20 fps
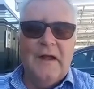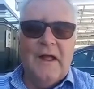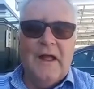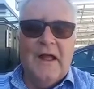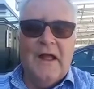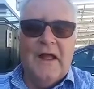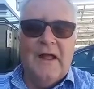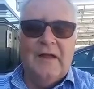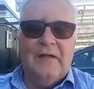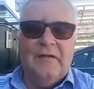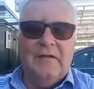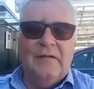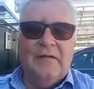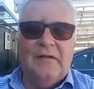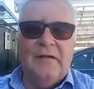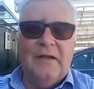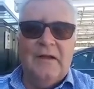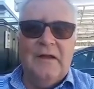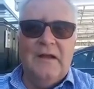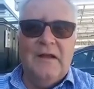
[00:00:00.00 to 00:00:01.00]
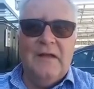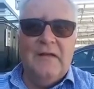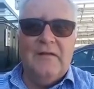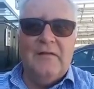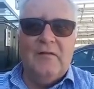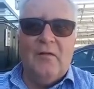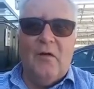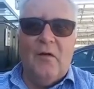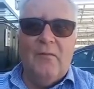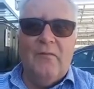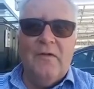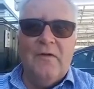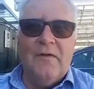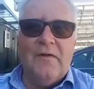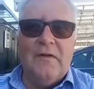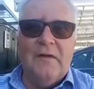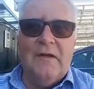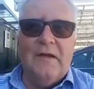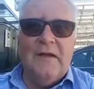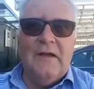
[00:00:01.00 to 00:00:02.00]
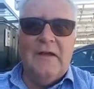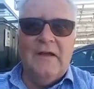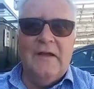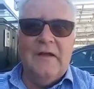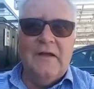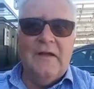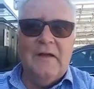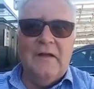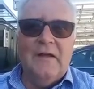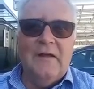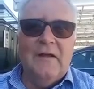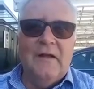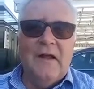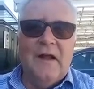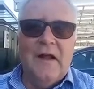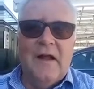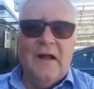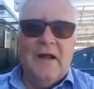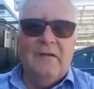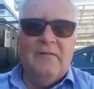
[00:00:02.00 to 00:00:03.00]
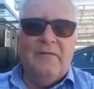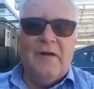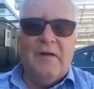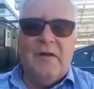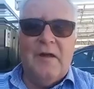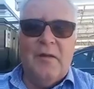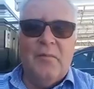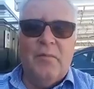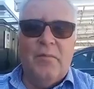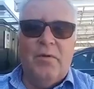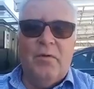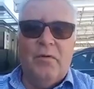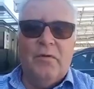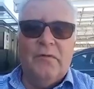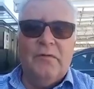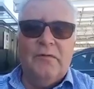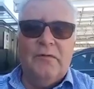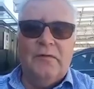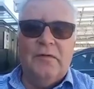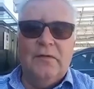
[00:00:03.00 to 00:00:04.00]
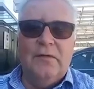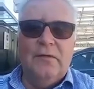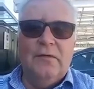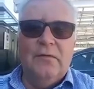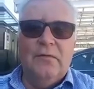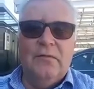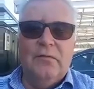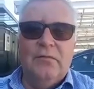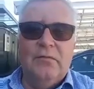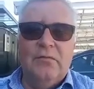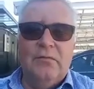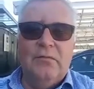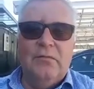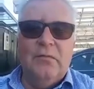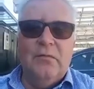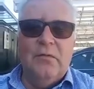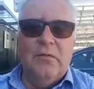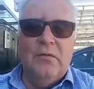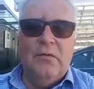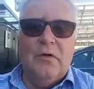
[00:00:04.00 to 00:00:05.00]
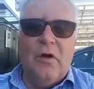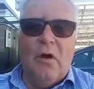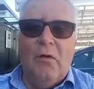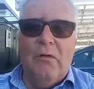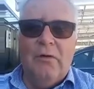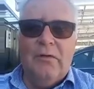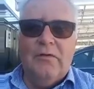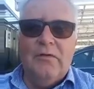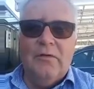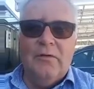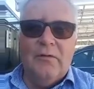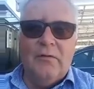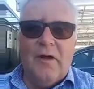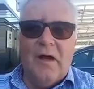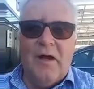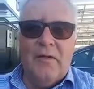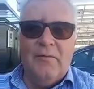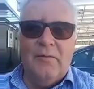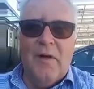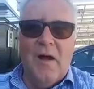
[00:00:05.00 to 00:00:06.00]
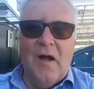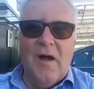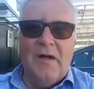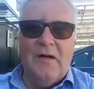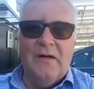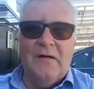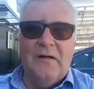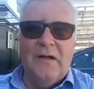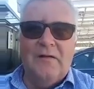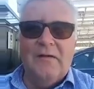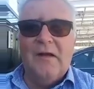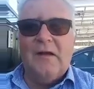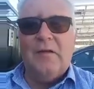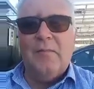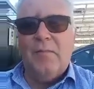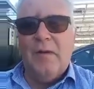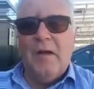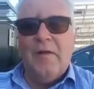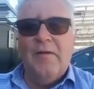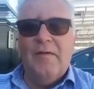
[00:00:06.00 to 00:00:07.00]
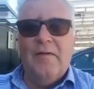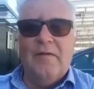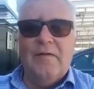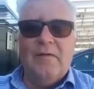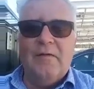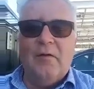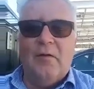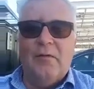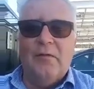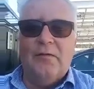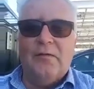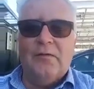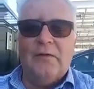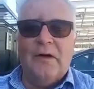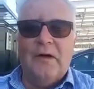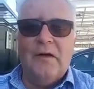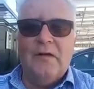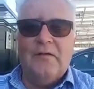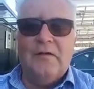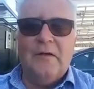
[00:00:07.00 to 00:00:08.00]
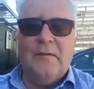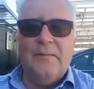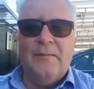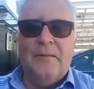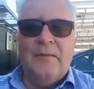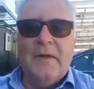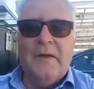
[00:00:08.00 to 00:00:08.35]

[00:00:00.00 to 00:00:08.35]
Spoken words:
And it is obviously very important to go into the right market, and that depends on strategy.